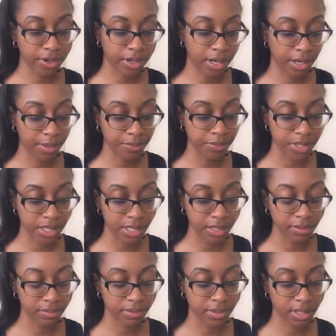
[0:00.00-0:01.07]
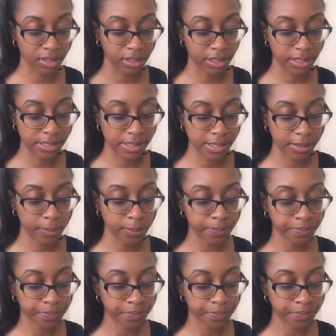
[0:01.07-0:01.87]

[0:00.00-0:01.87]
comes in to lease it.